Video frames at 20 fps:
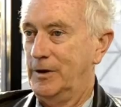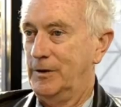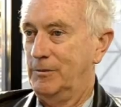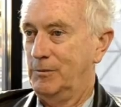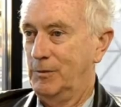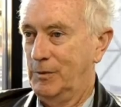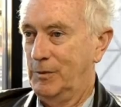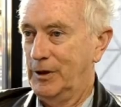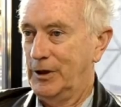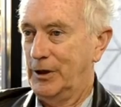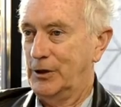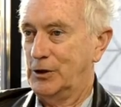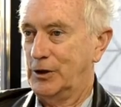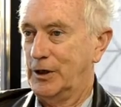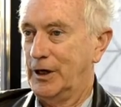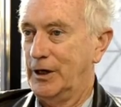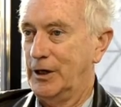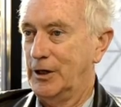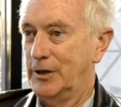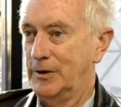
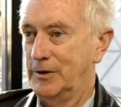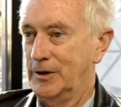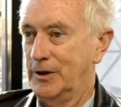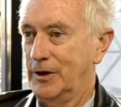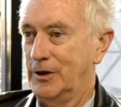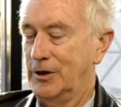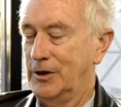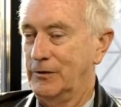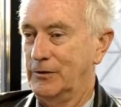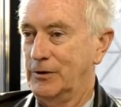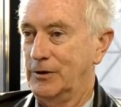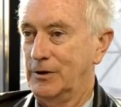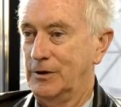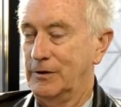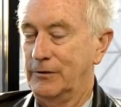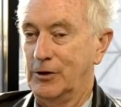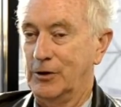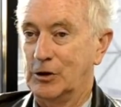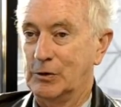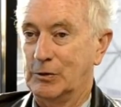well-educated and gifted
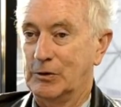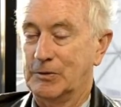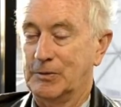individuals,